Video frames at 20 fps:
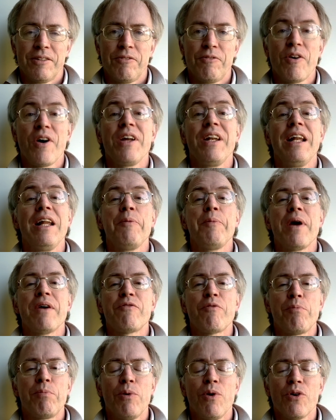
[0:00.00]
Finally, we
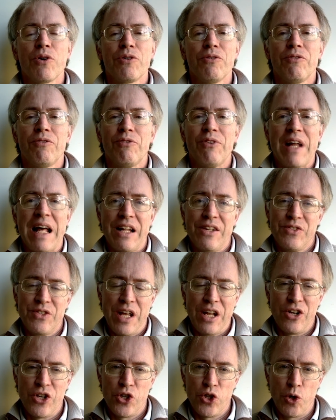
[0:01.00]
have a block of flats
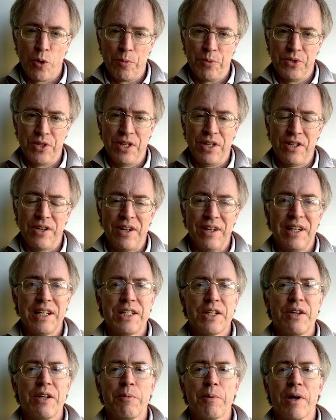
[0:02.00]
and shops at night,
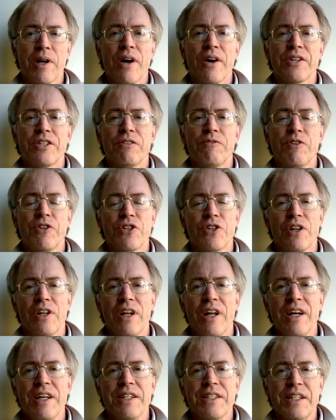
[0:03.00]
lit only by artificial
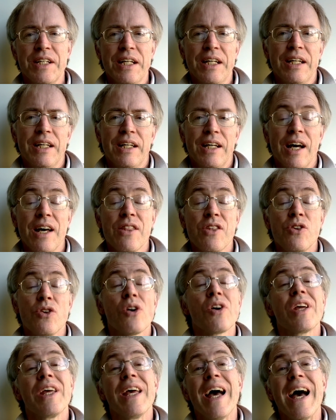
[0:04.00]
light. The Nokia